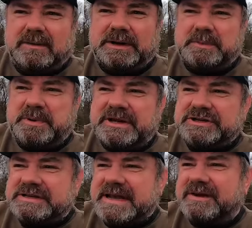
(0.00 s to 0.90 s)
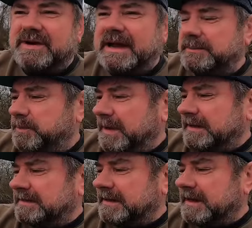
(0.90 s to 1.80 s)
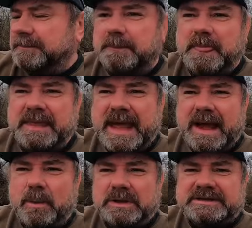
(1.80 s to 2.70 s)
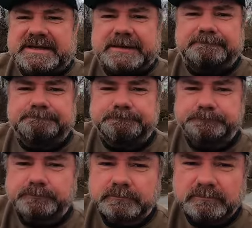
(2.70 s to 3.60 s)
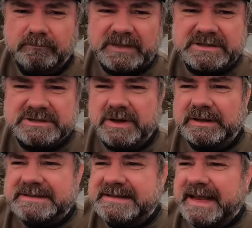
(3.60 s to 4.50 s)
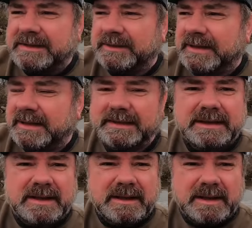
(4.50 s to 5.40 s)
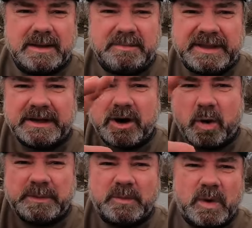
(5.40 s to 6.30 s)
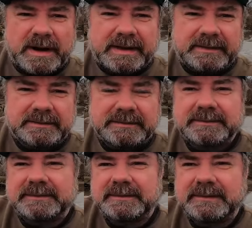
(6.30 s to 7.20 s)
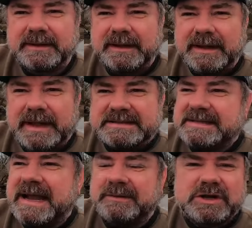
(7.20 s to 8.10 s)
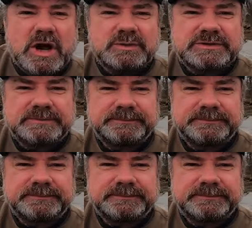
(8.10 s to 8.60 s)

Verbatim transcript: or the pitch is not right but uh, yeah we'll see so let's get on the bigger open water and see how it goes